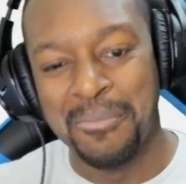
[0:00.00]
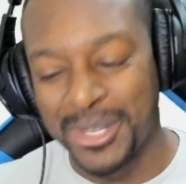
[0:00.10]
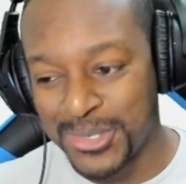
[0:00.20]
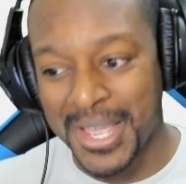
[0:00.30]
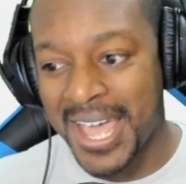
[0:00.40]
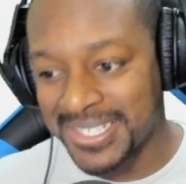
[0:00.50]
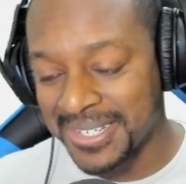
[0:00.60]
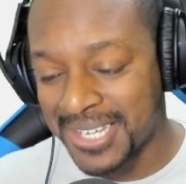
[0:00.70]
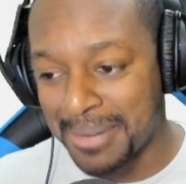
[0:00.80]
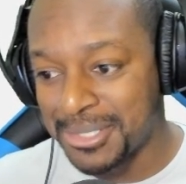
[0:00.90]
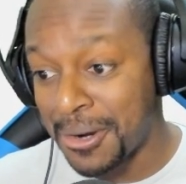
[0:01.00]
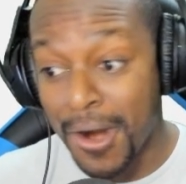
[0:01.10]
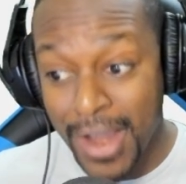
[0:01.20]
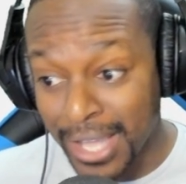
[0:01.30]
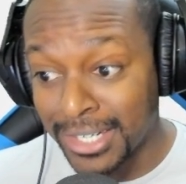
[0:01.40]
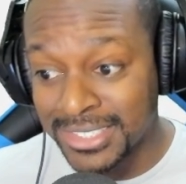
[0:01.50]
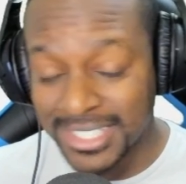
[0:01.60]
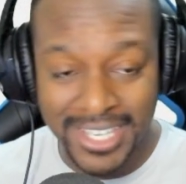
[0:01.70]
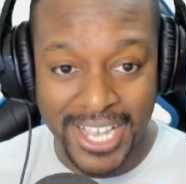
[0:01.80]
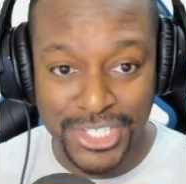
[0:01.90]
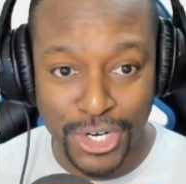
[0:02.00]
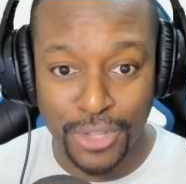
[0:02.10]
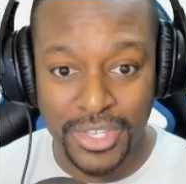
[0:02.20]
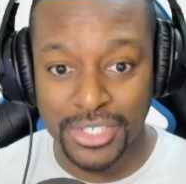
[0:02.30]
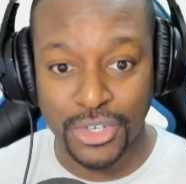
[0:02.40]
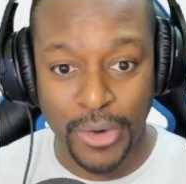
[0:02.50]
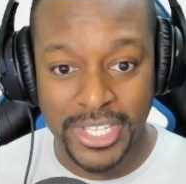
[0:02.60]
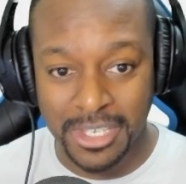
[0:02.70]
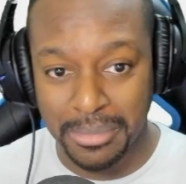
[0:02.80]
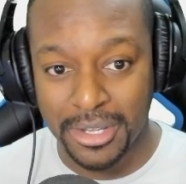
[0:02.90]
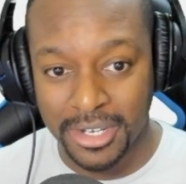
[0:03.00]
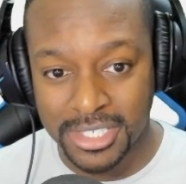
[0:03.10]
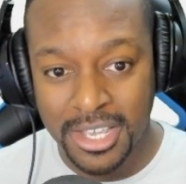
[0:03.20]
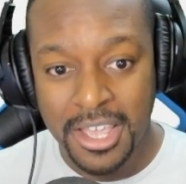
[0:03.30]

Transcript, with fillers: but you guys can come to our islands and catch all these crazy bugs.